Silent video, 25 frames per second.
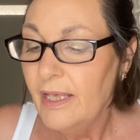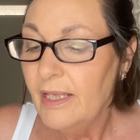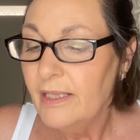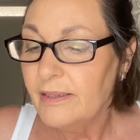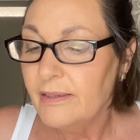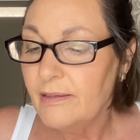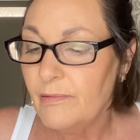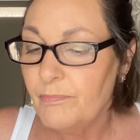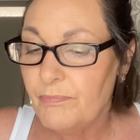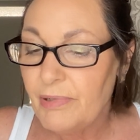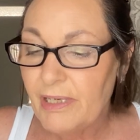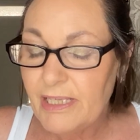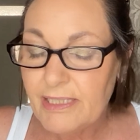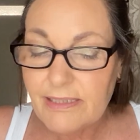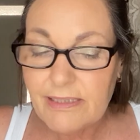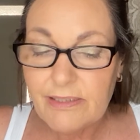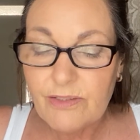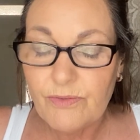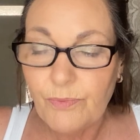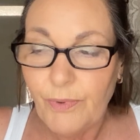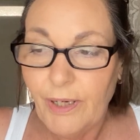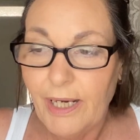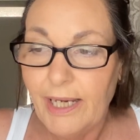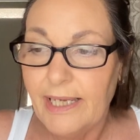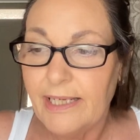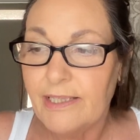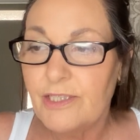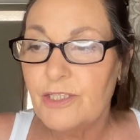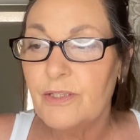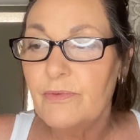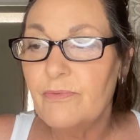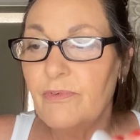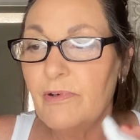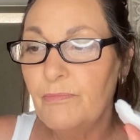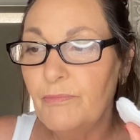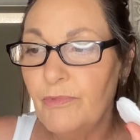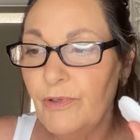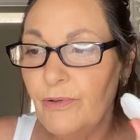The best way to
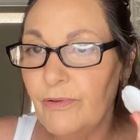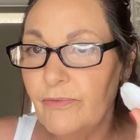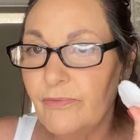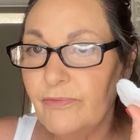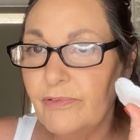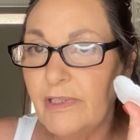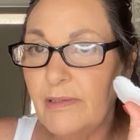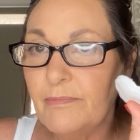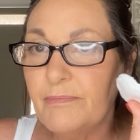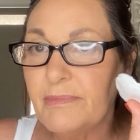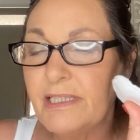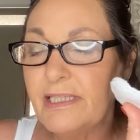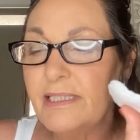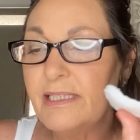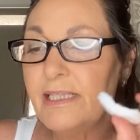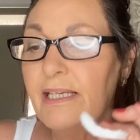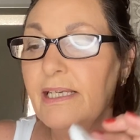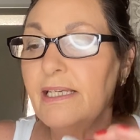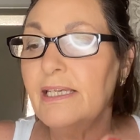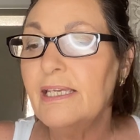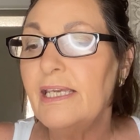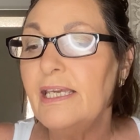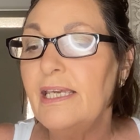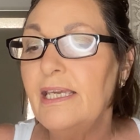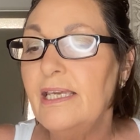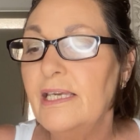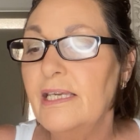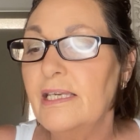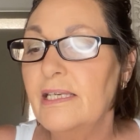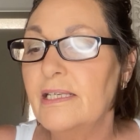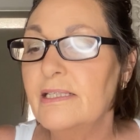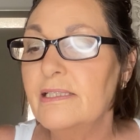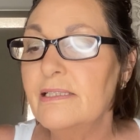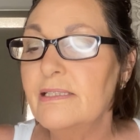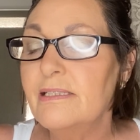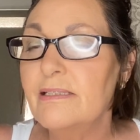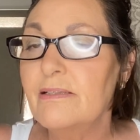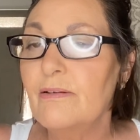remove lipstick
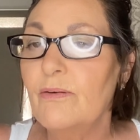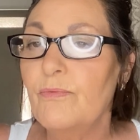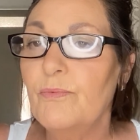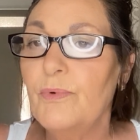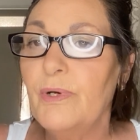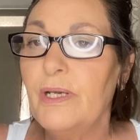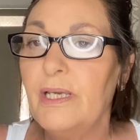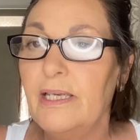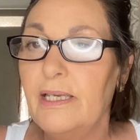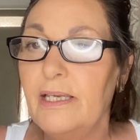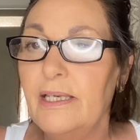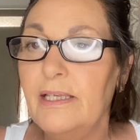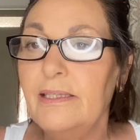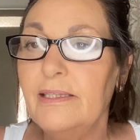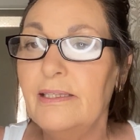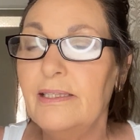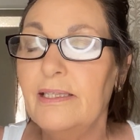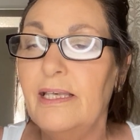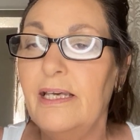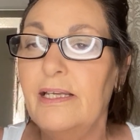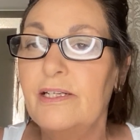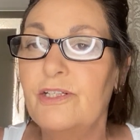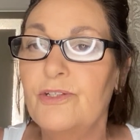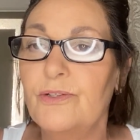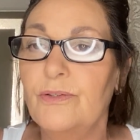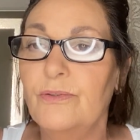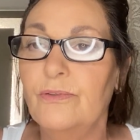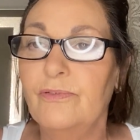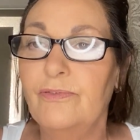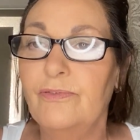is with a dual